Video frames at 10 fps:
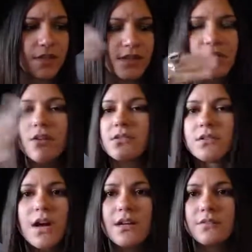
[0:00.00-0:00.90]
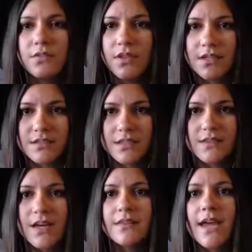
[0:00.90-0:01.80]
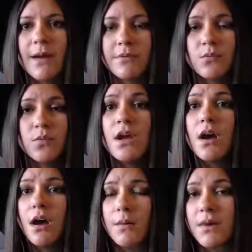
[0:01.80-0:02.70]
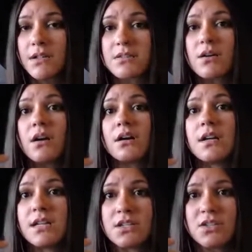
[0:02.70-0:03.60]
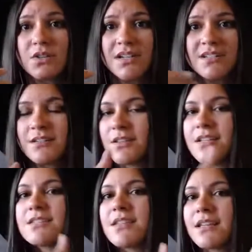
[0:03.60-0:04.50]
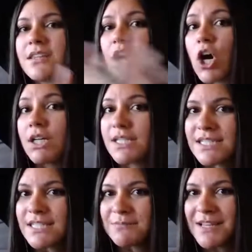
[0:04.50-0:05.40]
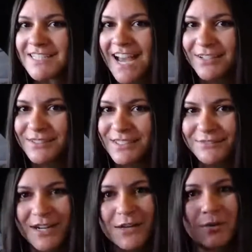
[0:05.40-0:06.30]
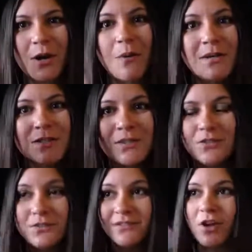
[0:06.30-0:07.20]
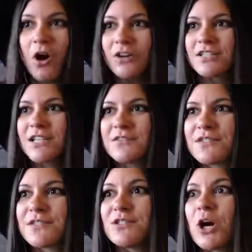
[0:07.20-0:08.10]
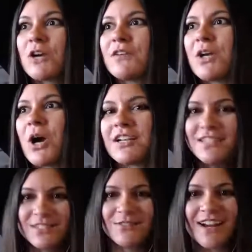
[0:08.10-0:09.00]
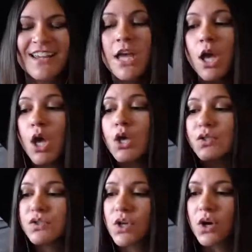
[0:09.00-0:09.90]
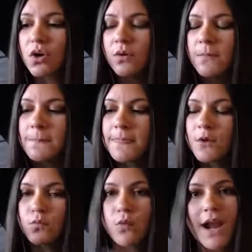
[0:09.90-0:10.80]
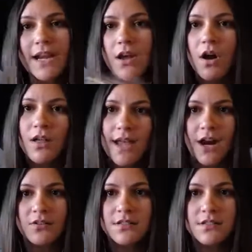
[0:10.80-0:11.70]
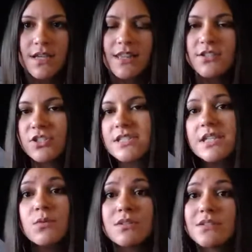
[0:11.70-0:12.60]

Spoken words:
there's a lot of things like that happen amongst our industry. It's like the artist mentality, right? We always call ourselves the starving artists, right? So write it all out and then just see what